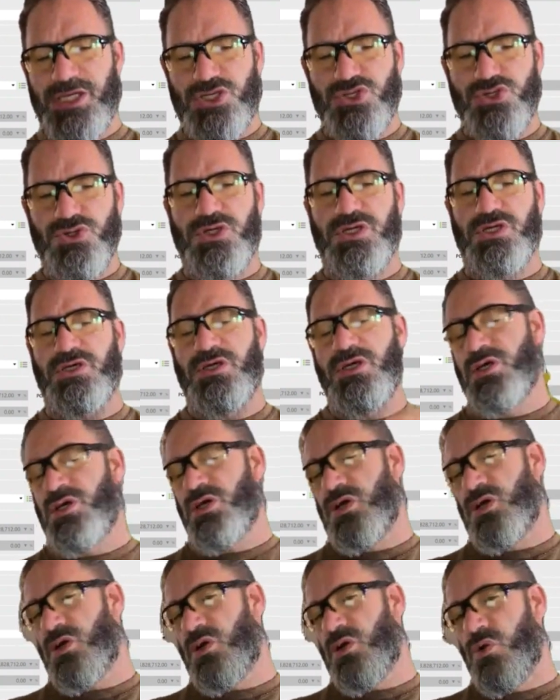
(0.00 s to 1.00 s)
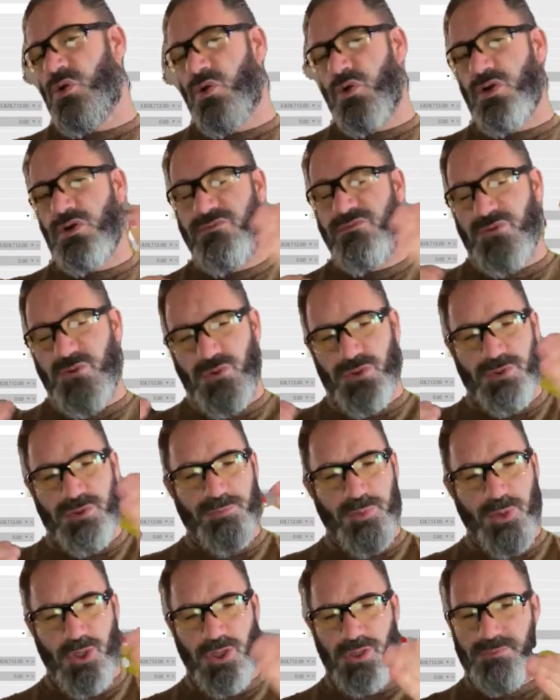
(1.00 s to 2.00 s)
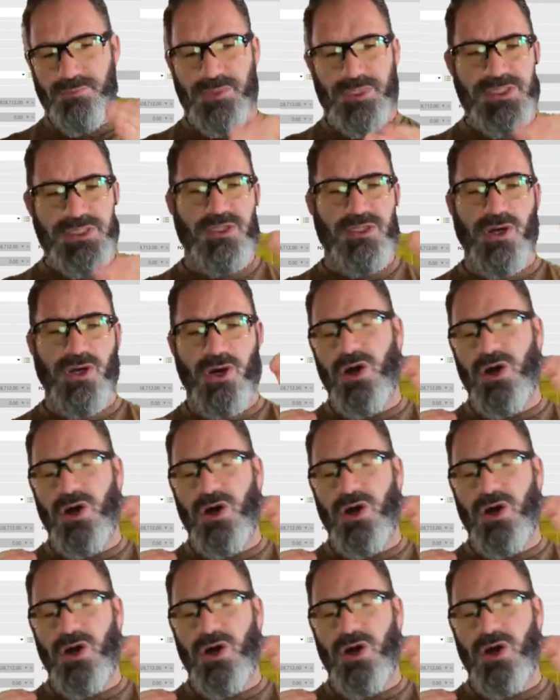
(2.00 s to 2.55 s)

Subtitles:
sure all of your departments